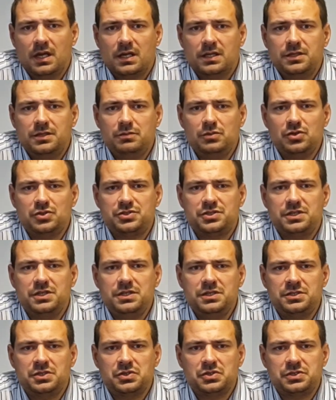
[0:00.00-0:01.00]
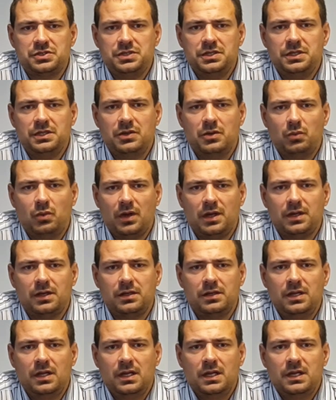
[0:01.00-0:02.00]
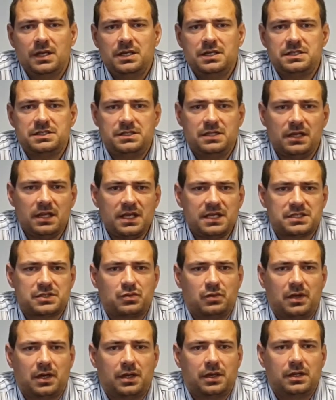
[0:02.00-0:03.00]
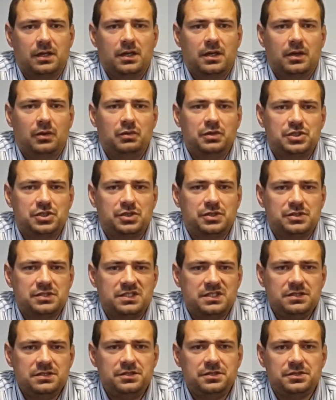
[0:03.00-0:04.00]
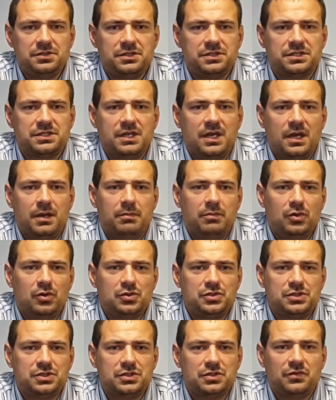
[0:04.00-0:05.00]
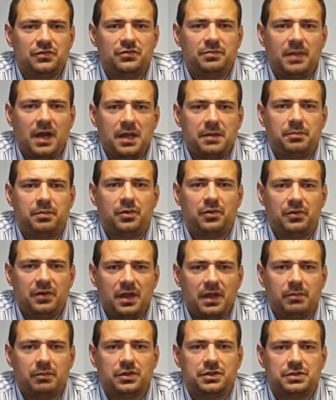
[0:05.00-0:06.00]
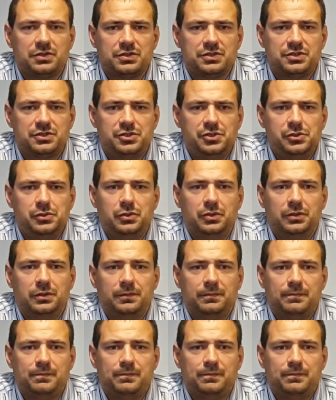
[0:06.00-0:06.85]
The most interesting one is the last one, which considers most of my parameters too.